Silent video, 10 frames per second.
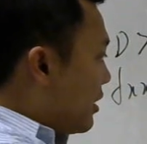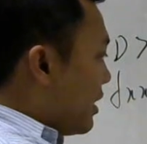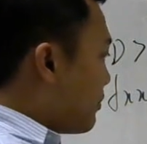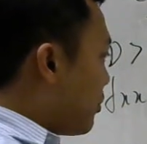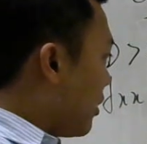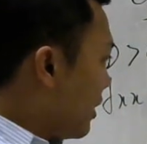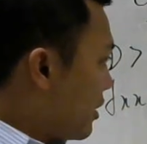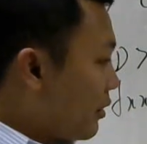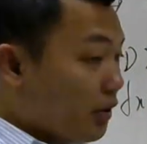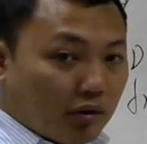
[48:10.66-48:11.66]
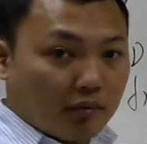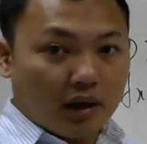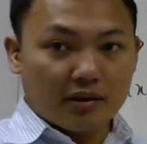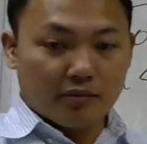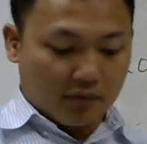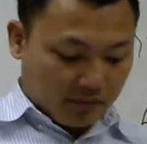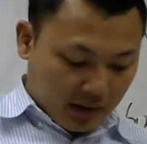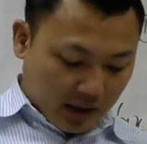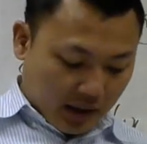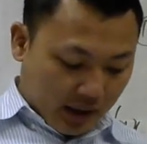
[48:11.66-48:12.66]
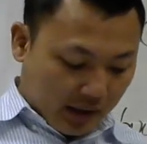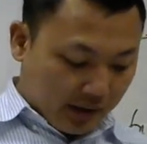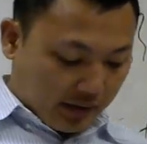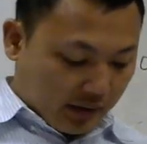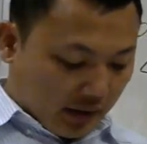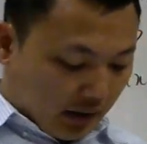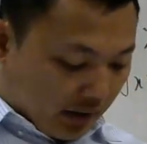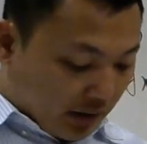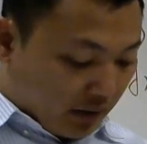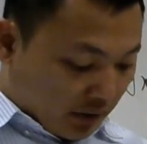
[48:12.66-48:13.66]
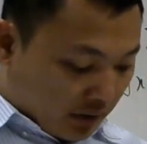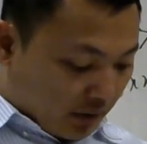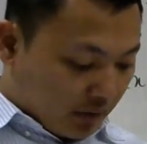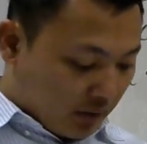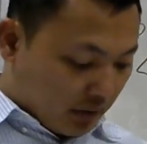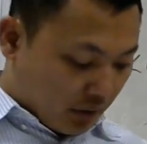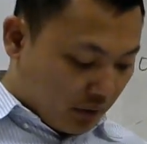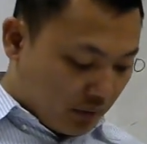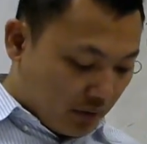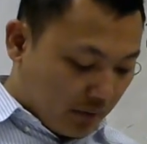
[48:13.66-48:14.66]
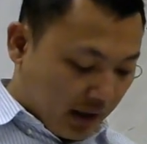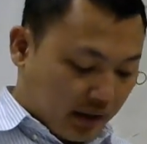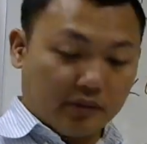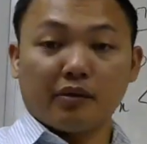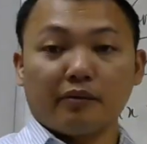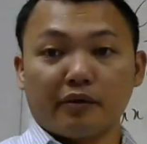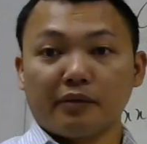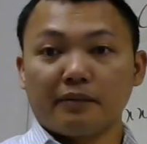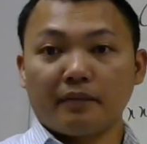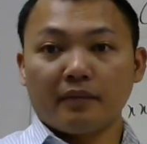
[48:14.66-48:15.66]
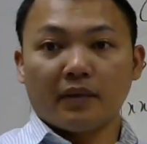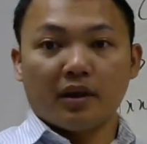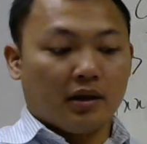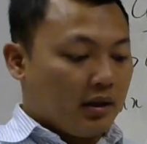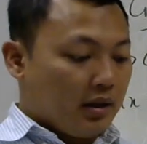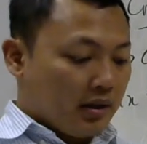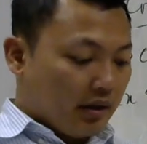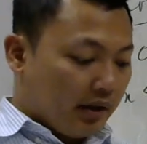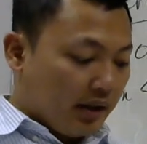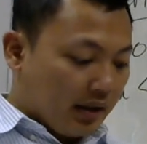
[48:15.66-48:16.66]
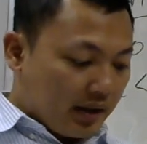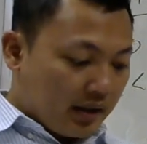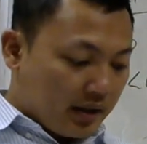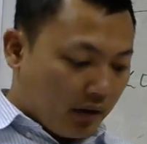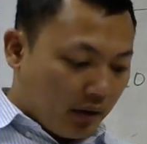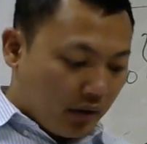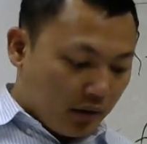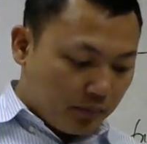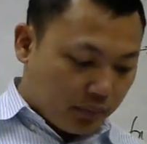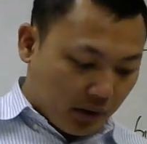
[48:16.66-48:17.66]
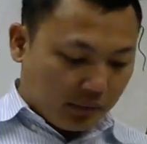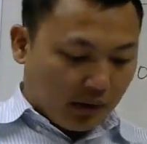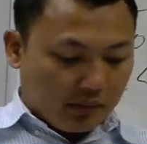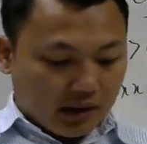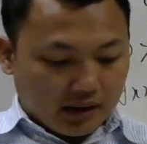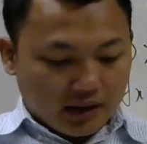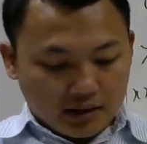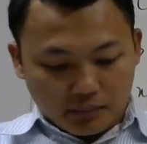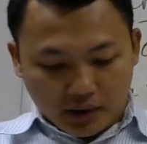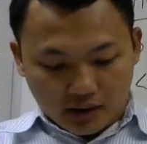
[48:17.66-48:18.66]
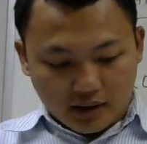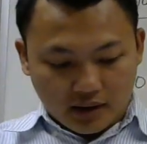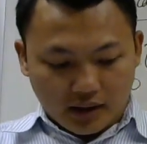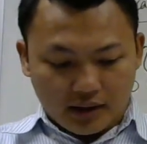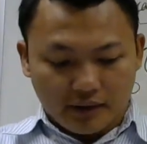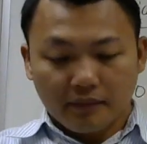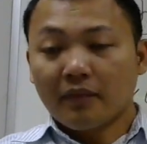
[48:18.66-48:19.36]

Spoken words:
this point is local maximum, and this also global maximum too. So I think that is all problems in this practice test.